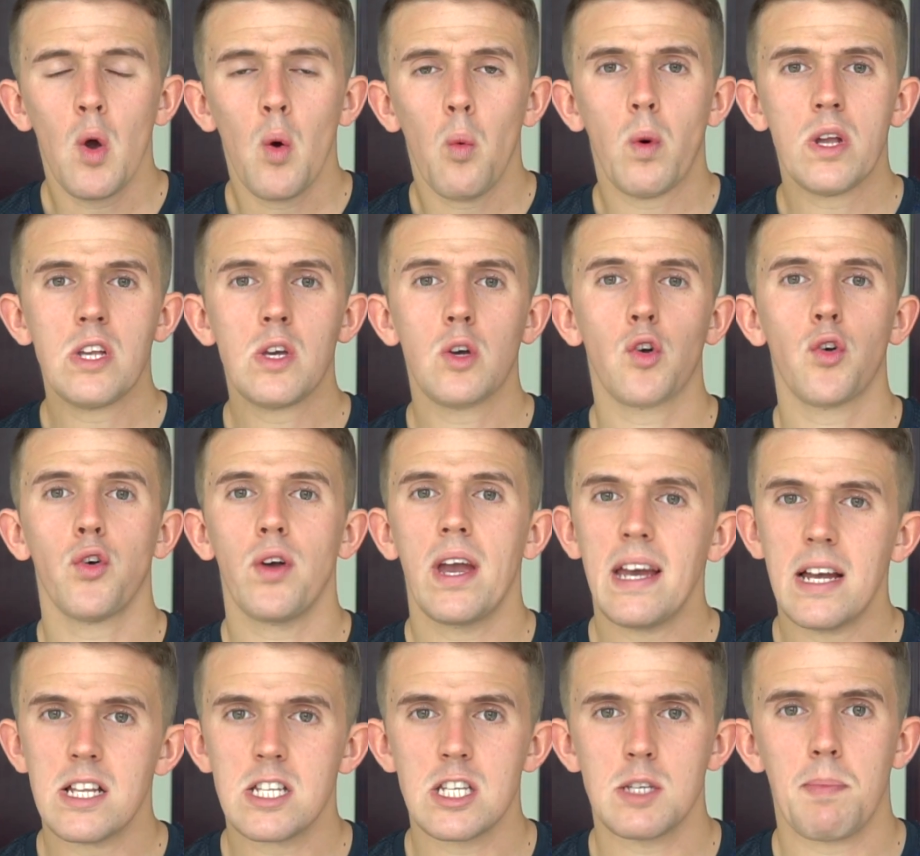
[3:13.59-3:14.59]
when you
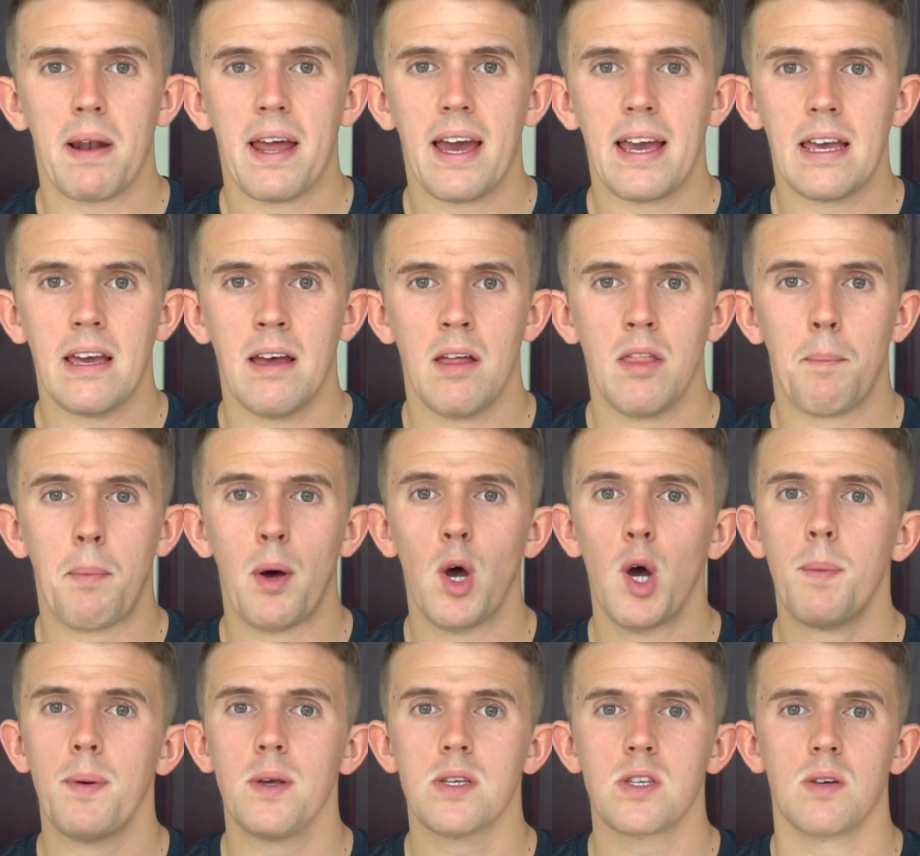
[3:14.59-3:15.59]
create a display, the
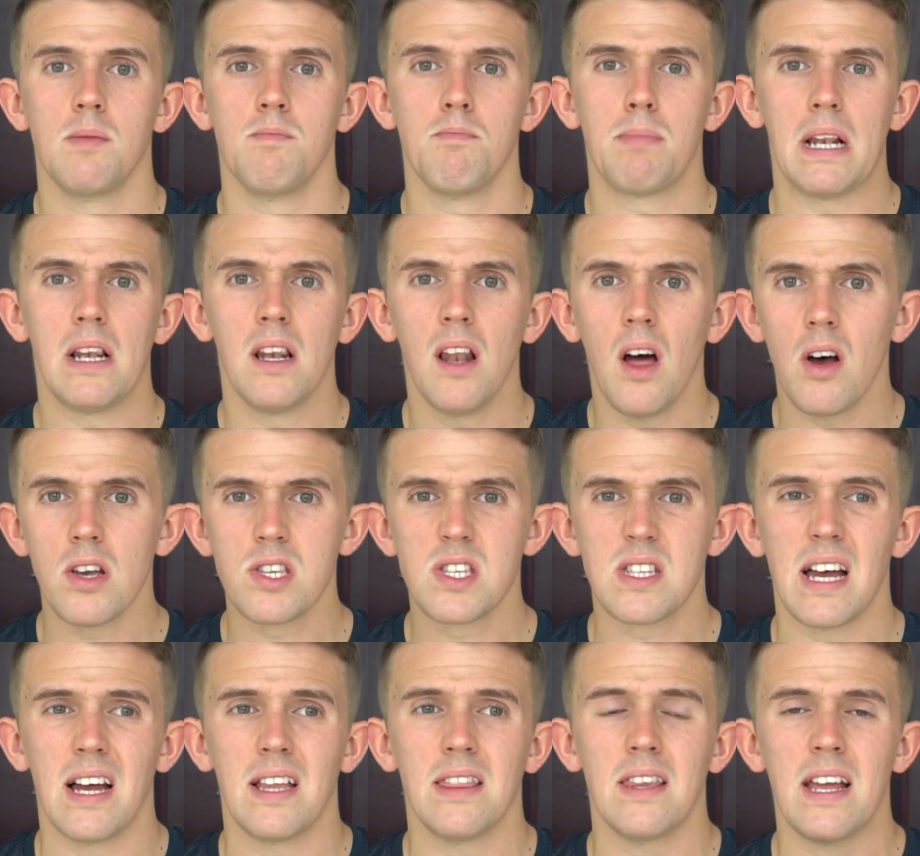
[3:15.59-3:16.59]
purpose can be
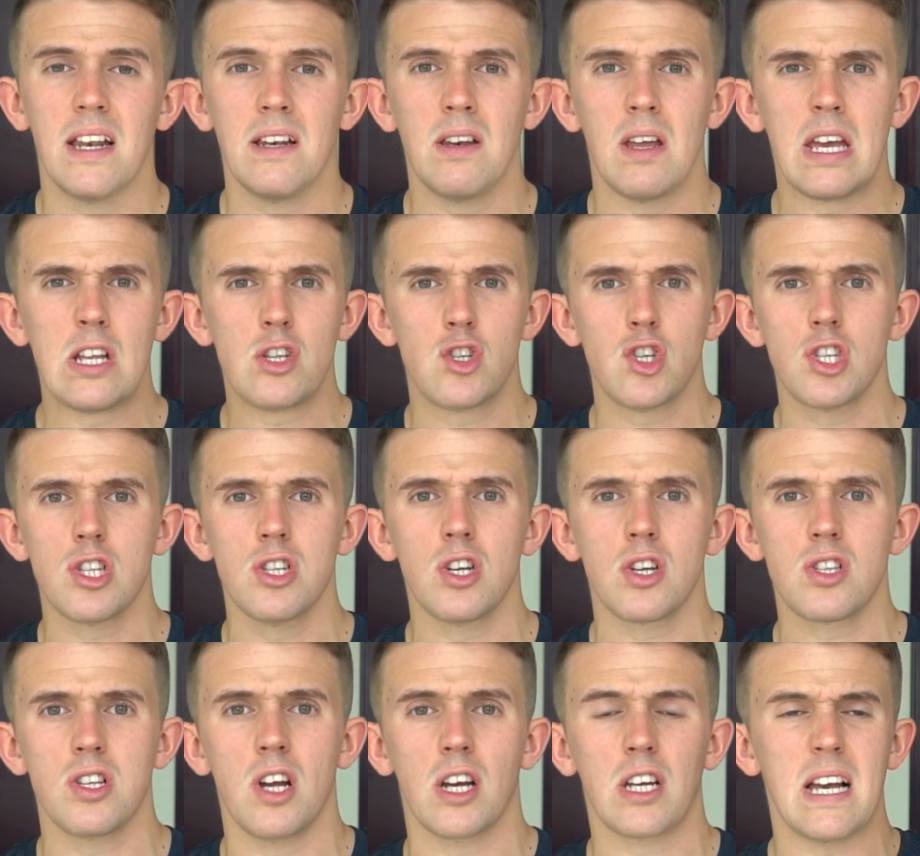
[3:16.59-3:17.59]
lost and then it just
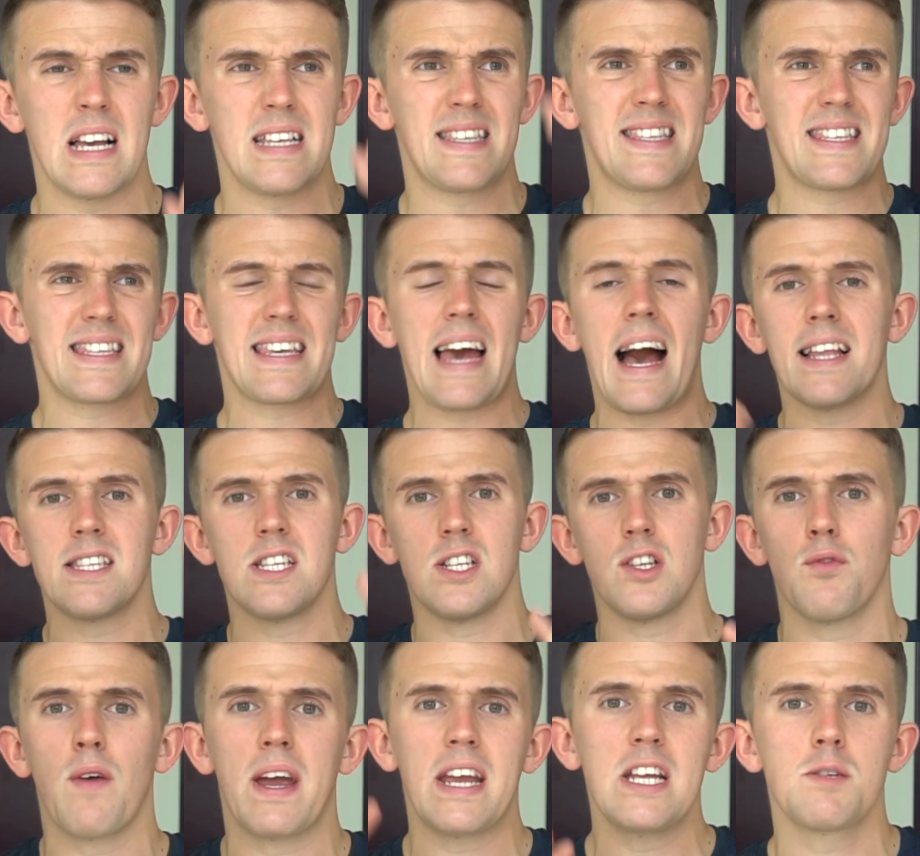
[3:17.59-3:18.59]
looks like a scattered
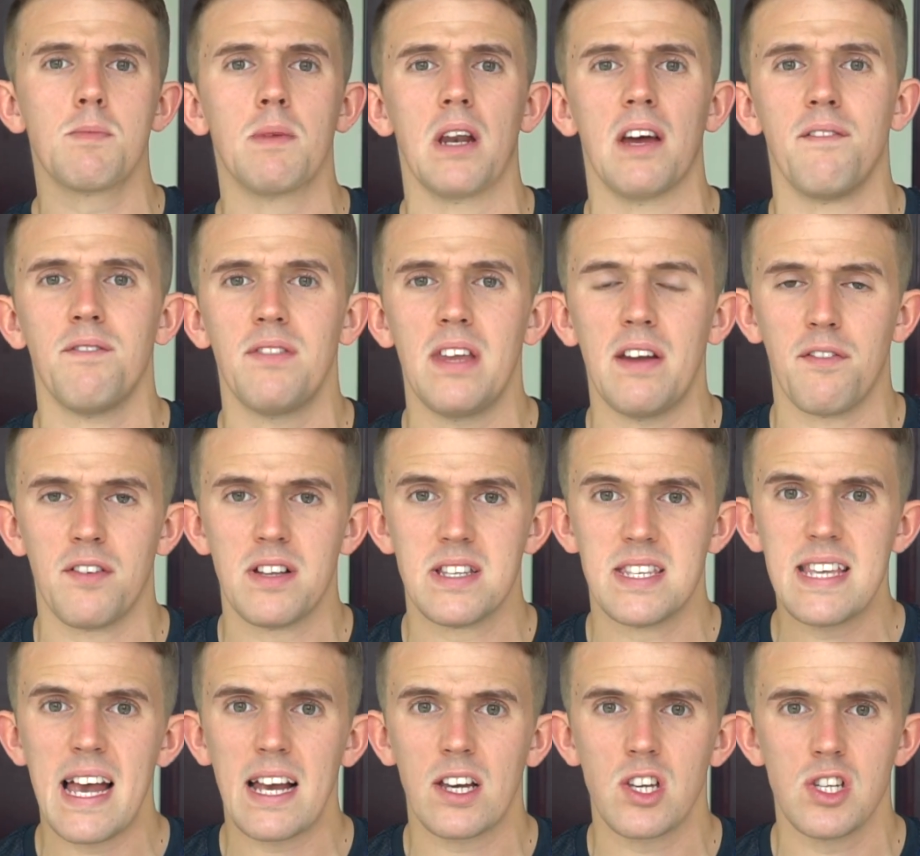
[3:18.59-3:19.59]
arrangement of different
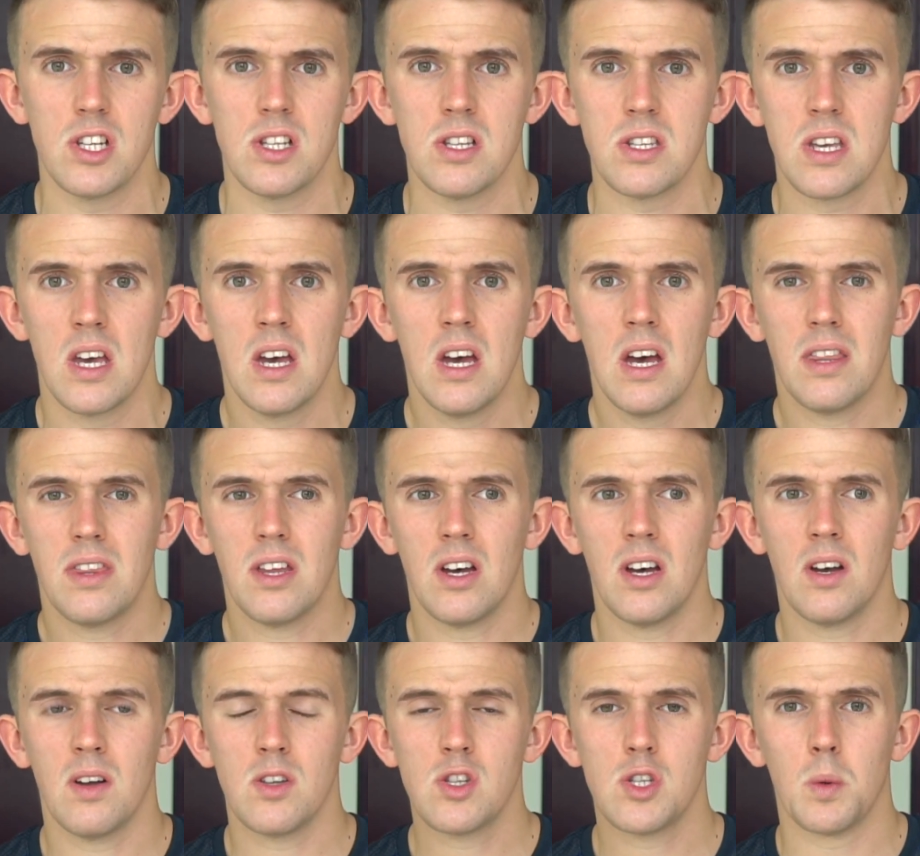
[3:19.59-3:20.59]
sections
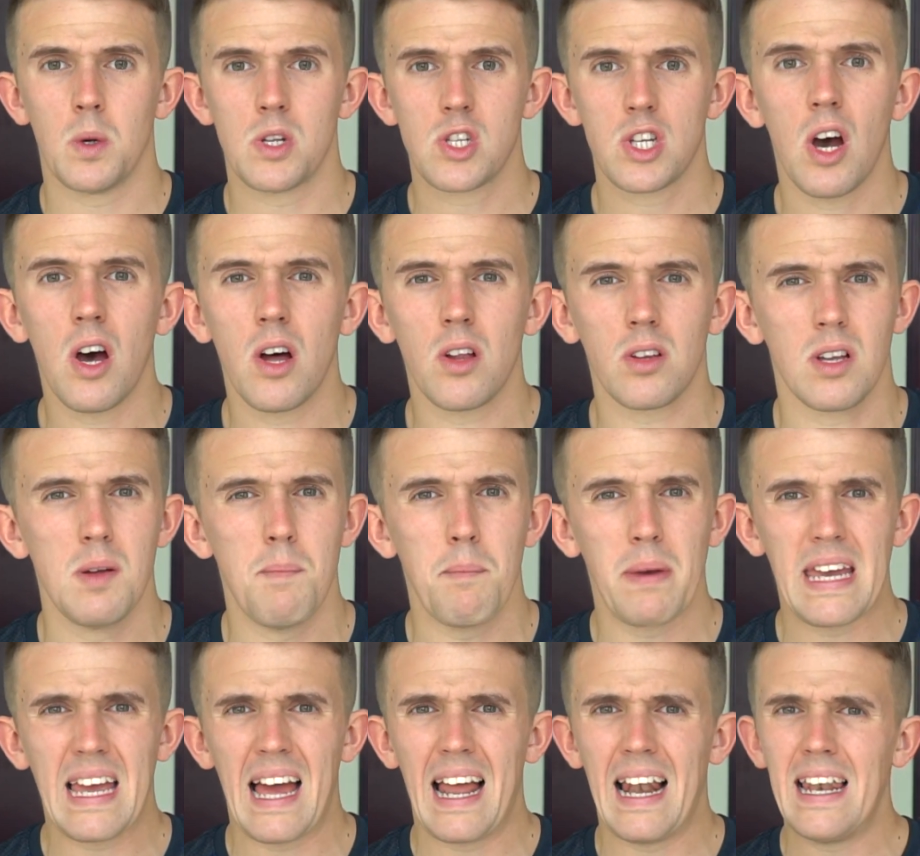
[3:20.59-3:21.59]
that to a child can
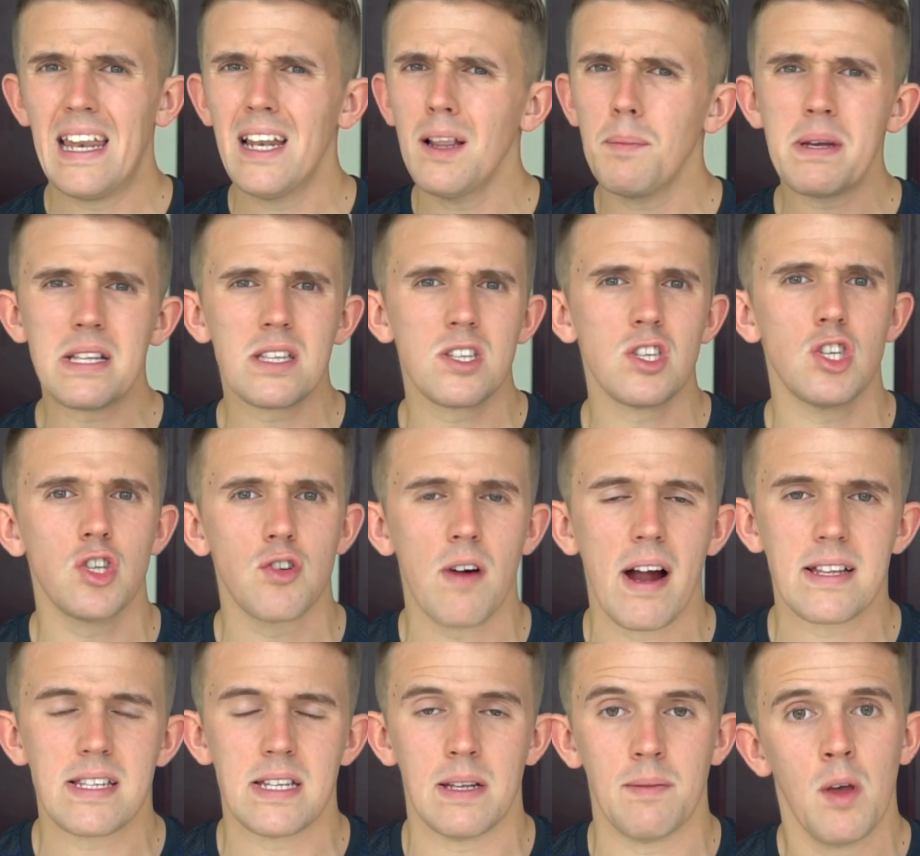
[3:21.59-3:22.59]
be a little bit
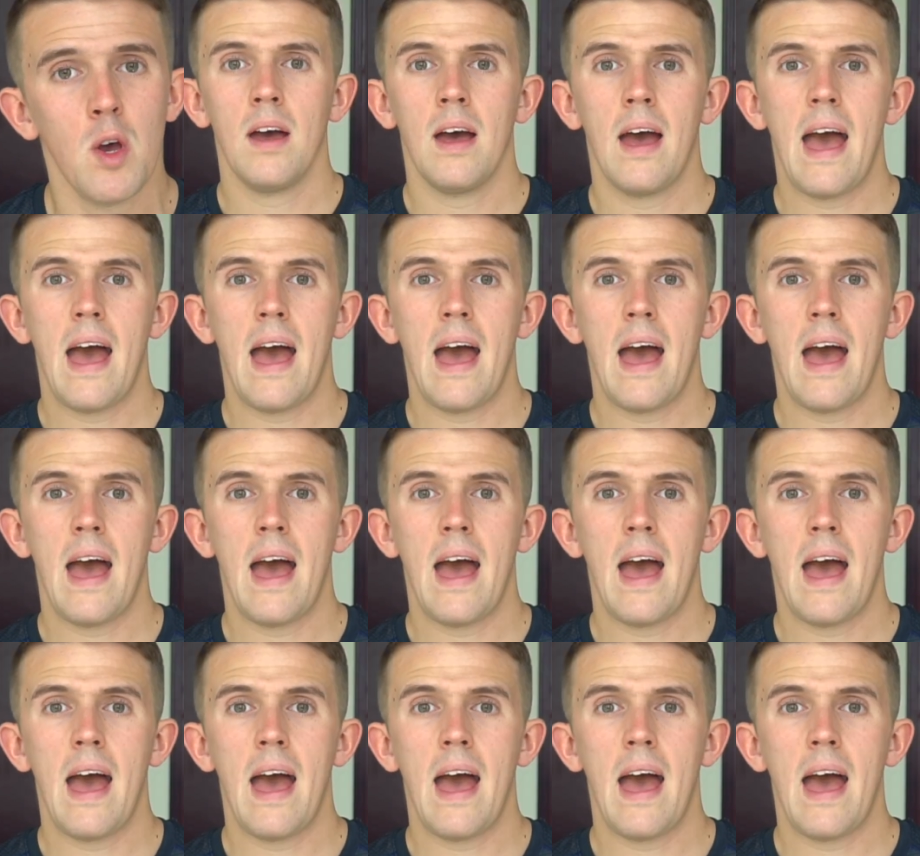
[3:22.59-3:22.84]
distracting.